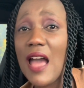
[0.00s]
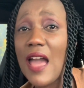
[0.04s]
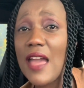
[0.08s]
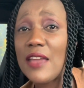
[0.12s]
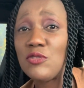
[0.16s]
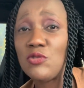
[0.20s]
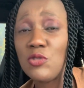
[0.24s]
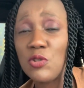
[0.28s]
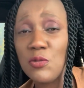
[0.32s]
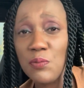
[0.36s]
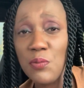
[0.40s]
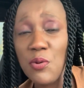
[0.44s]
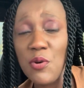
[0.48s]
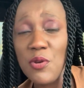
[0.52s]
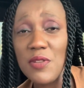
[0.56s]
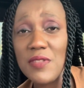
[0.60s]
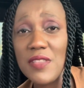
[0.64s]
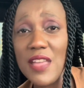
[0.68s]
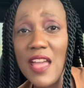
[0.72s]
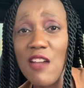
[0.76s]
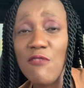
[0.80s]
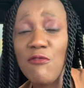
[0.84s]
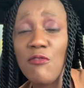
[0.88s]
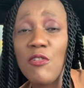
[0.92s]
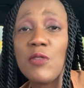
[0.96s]
I don't put in
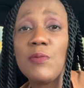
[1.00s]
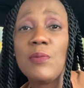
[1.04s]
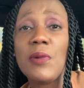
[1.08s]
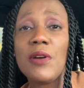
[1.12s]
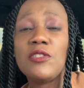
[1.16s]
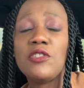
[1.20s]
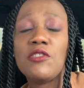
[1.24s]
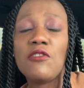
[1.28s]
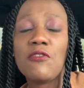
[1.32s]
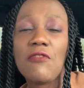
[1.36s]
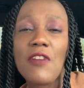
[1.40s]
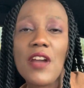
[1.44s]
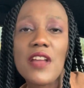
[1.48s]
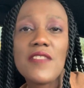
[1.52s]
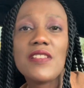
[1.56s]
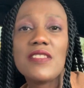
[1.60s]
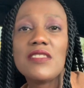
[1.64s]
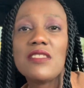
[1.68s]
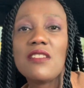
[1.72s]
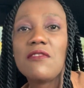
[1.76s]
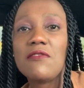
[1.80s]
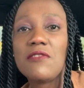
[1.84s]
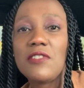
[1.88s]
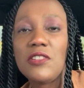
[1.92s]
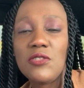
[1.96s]
effort, but you find that
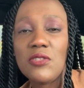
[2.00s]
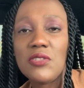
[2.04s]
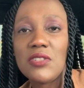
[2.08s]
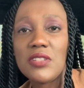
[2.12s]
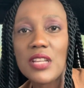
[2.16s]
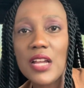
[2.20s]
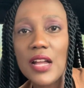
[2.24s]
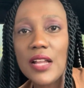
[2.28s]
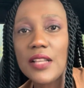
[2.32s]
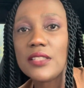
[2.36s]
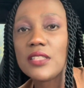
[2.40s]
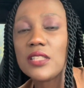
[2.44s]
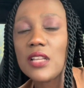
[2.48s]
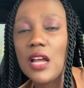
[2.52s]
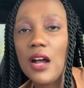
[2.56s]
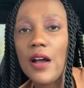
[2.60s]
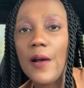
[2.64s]
the video does